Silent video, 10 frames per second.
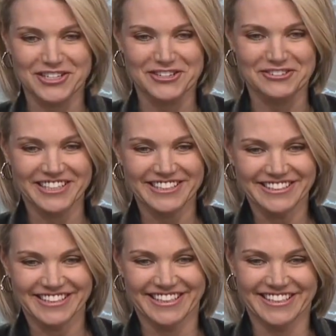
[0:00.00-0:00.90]
here, right?
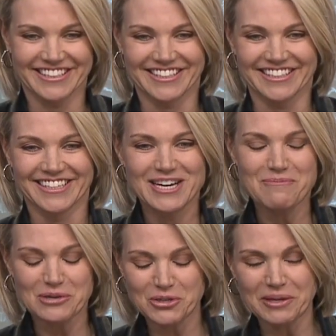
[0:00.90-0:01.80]

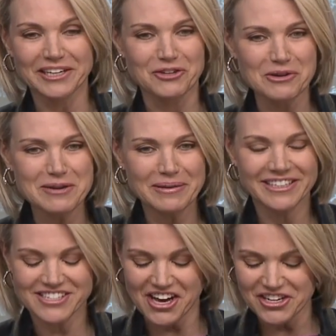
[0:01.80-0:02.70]
Between agreement,
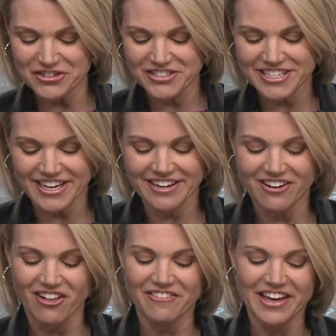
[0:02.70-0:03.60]
understanding,
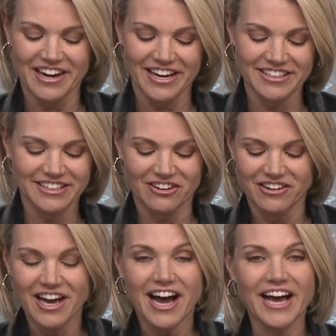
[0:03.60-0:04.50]
all of that.
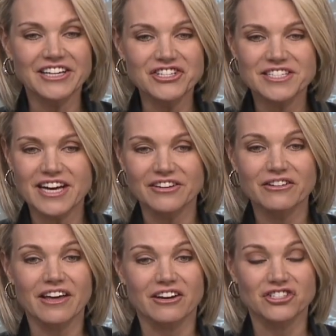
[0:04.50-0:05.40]
I can just tell you
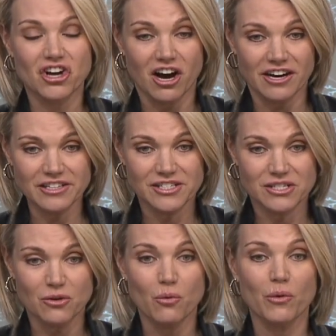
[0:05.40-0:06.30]
that our talks
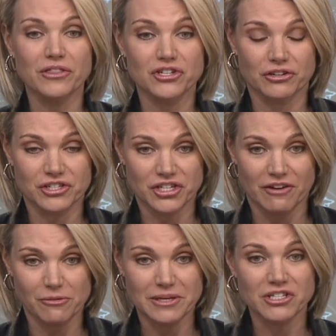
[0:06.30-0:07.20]
with the Turkish
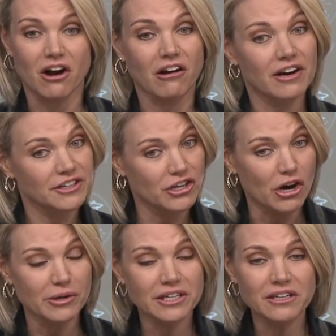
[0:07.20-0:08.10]
government are
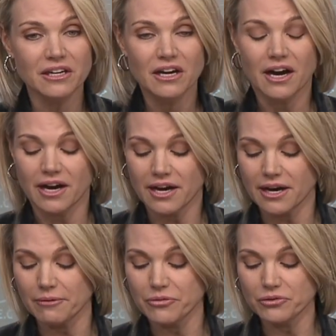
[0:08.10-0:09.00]
ongoing.
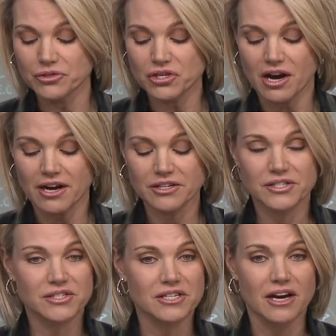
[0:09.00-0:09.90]
Those
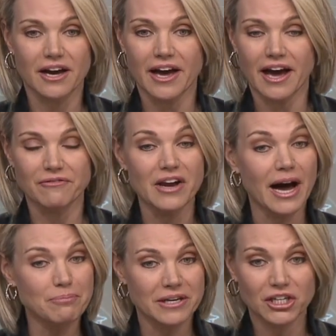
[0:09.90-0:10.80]
talks have
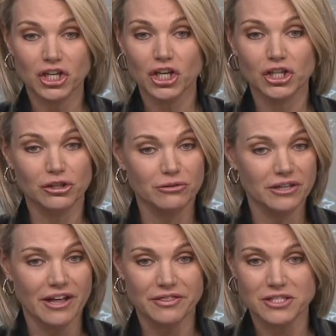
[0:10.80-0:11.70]
not been concluded
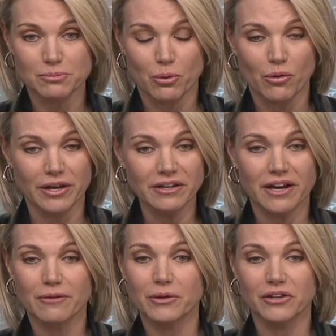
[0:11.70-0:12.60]
at this point,
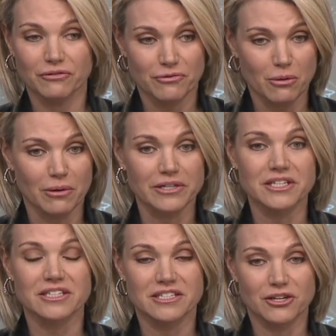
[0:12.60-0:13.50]
and we look forward to
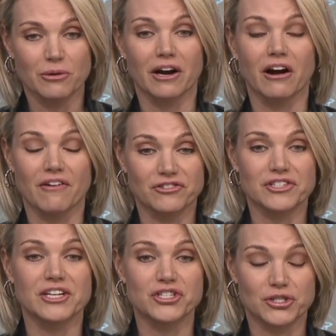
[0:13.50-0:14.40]
continuing our
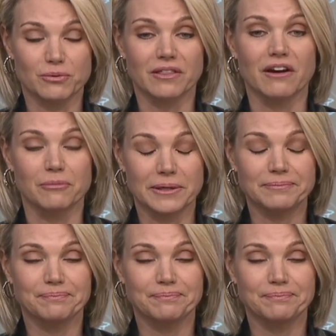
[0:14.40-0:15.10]
conversations with the government.